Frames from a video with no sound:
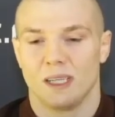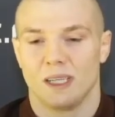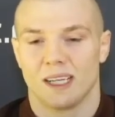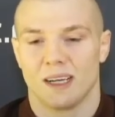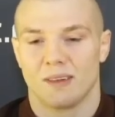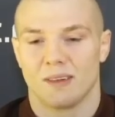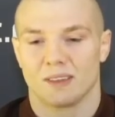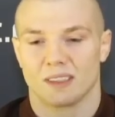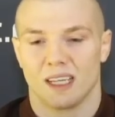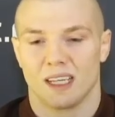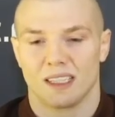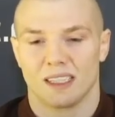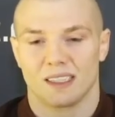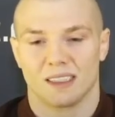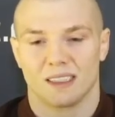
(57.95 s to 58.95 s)
And I was
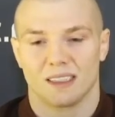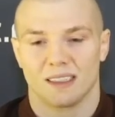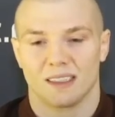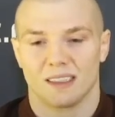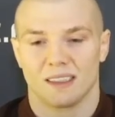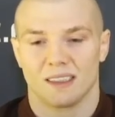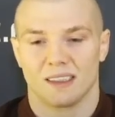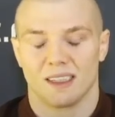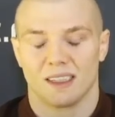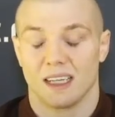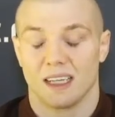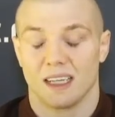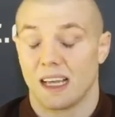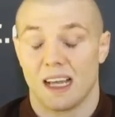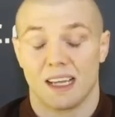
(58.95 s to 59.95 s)
like,
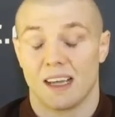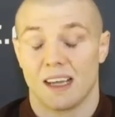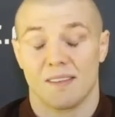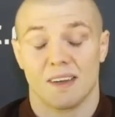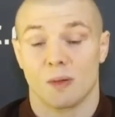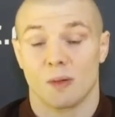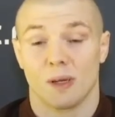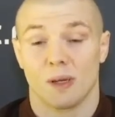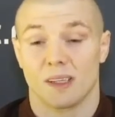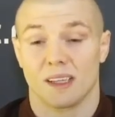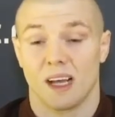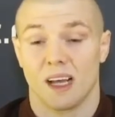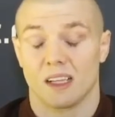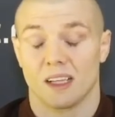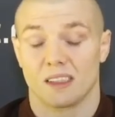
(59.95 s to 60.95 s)
I gave it a quick thought